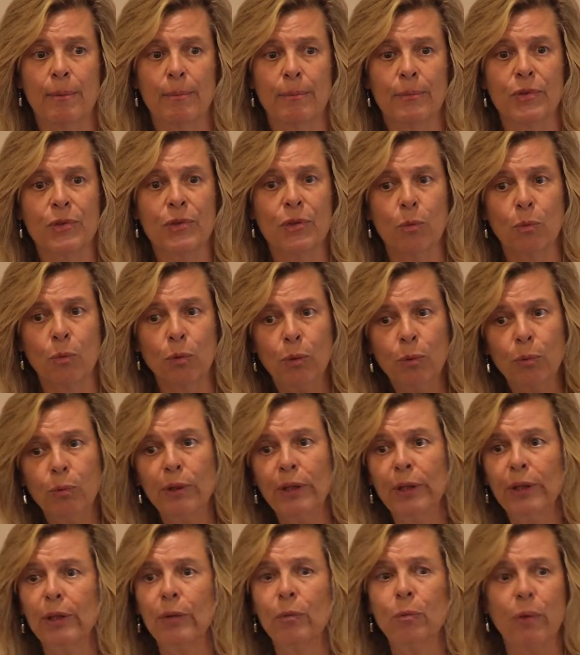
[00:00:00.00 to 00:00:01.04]
So we're
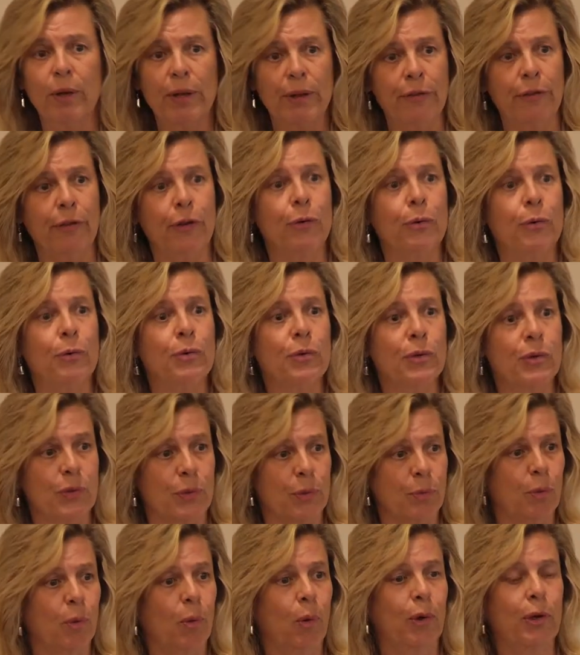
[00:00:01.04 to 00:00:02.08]
really with you to
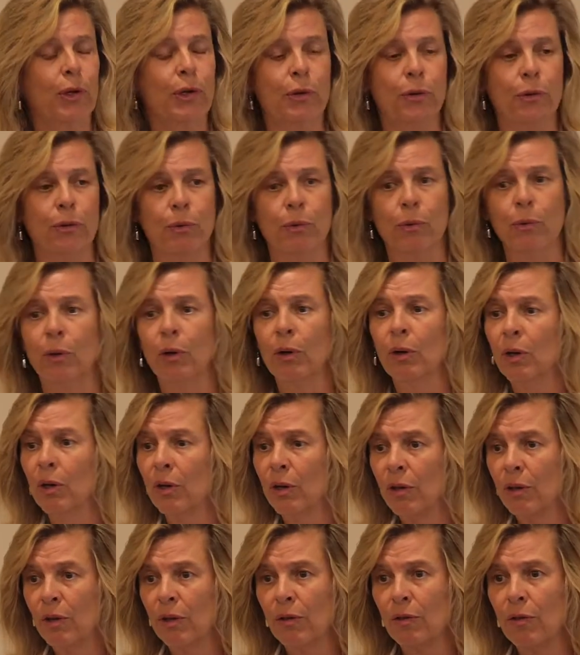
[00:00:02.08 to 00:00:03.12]
support you
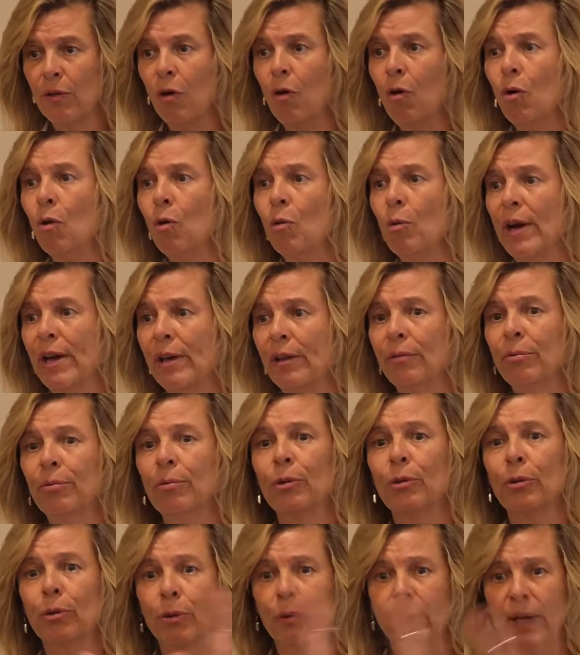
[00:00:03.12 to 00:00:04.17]
the whole way
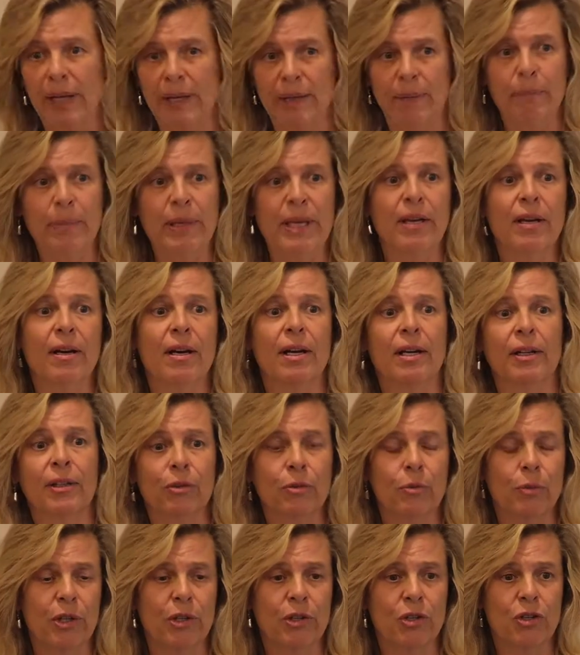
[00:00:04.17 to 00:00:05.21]
through and
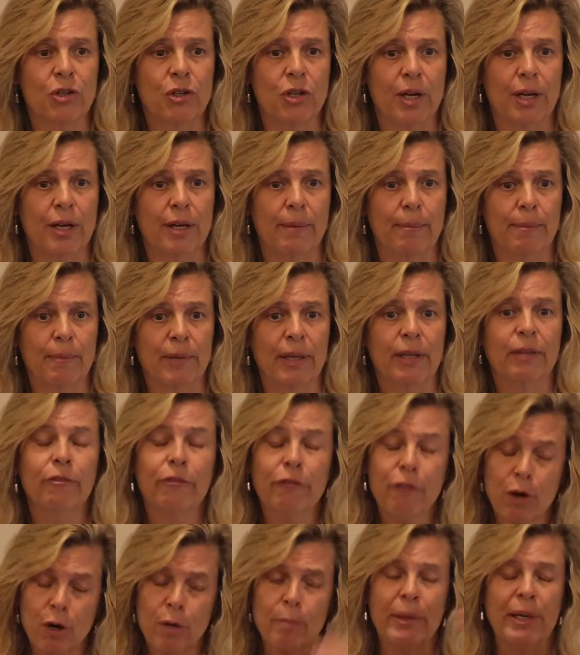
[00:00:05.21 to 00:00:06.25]
beyond, which, and
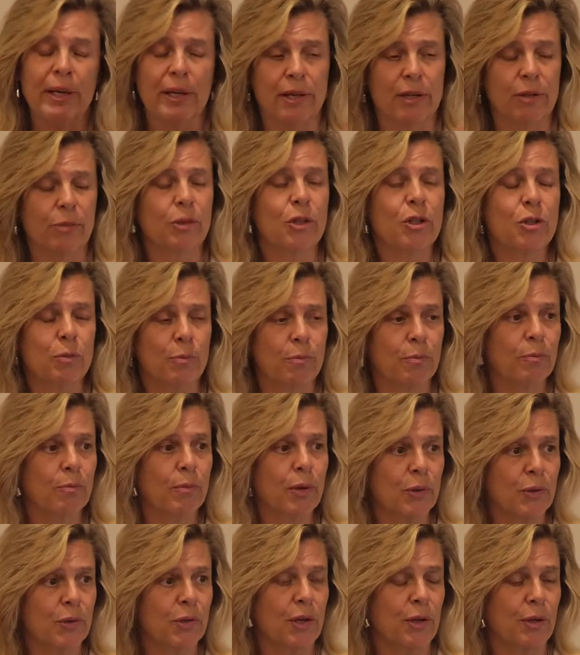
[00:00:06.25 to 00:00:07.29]
far beyond, which
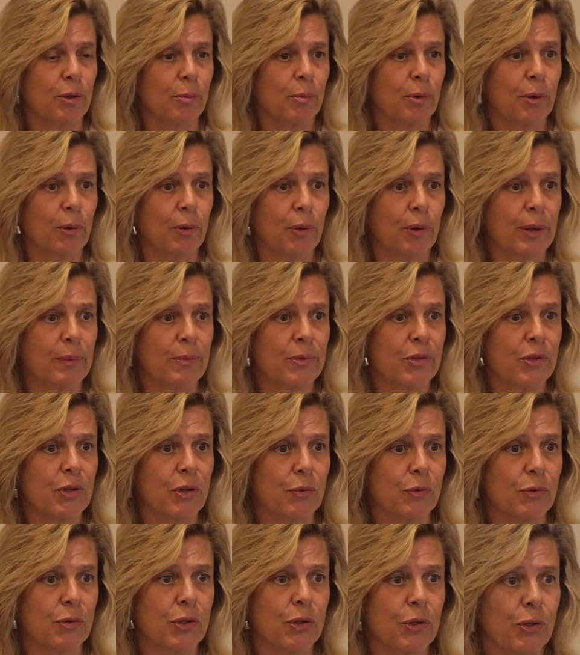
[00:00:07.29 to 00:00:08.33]
most other programs
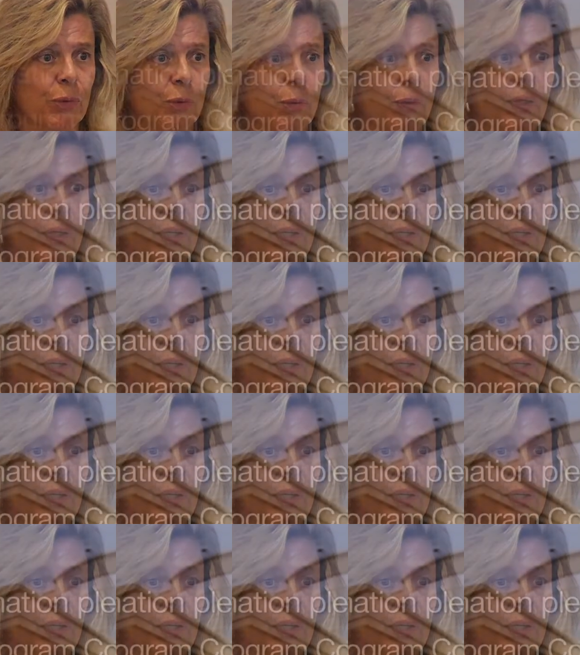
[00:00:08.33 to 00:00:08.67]
don't do.